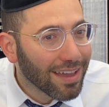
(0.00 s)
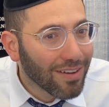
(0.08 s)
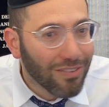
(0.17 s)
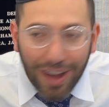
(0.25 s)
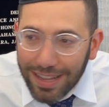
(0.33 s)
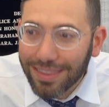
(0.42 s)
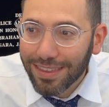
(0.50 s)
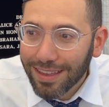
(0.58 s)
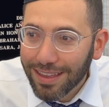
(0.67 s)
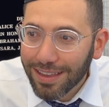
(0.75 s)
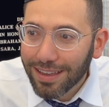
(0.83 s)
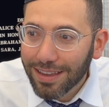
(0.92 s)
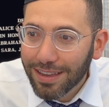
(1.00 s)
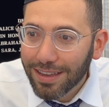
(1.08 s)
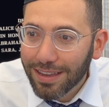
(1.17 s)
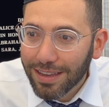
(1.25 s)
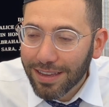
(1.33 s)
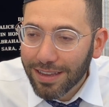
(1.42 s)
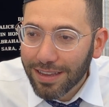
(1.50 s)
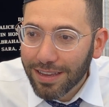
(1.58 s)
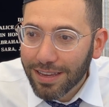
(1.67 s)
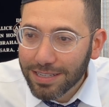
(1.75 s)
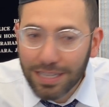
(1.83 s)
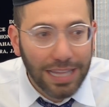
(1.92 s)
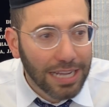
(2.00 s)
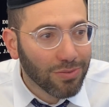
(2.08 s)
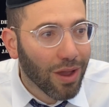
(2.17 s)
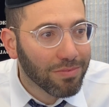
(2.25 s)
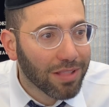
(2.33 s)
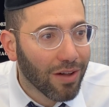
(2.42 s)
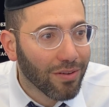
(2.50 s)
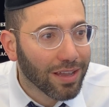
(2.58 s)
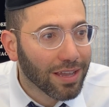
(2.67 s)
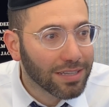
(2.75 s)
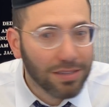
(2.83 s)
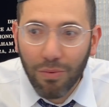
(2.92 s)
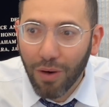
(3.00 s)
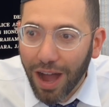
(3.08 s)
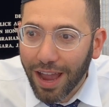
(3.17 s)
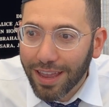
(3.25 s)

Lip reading: What? He said, that's why I'm glowing. So why?